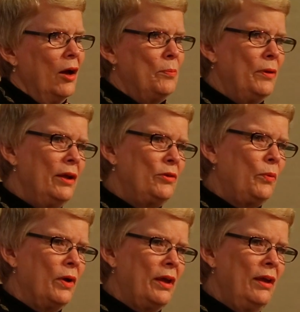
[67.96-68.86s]
a place
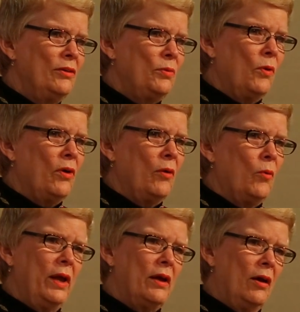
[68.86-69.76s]
where kids
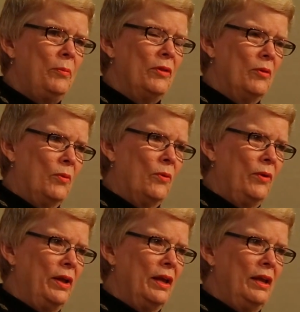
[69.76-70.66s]
wake up in the
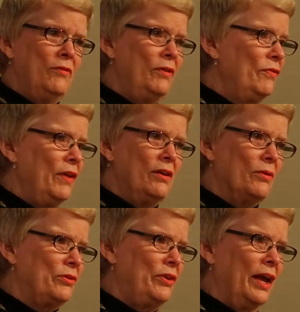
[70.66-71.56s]
morning, and even if they
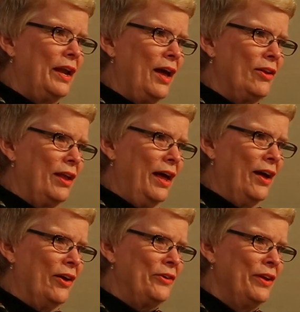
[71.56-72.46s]
don't say it out
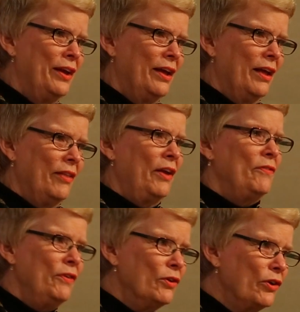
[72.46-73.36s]
loud, they
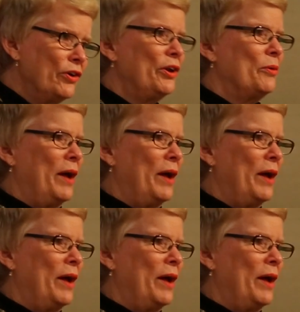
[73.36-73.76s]
feel good